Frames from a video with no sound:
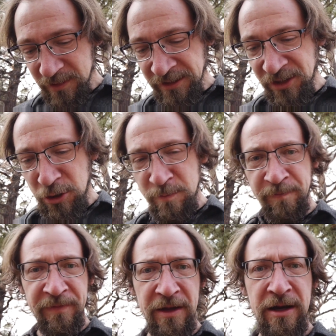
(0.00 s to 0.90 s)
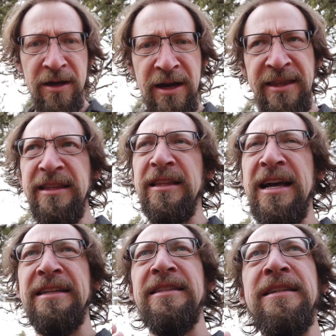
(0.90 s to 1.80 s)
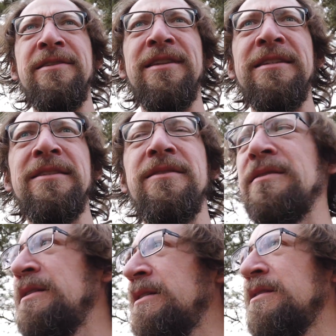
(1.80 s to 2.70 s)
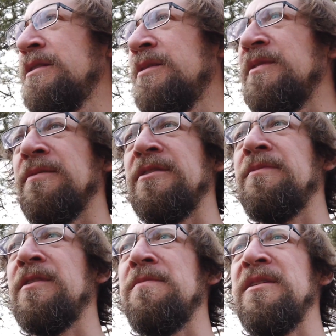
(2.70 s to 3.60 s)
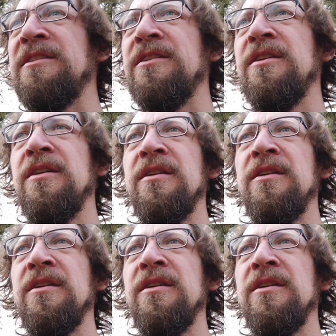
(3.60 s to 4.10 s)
So I think the last thing, unless something comes up that I missed,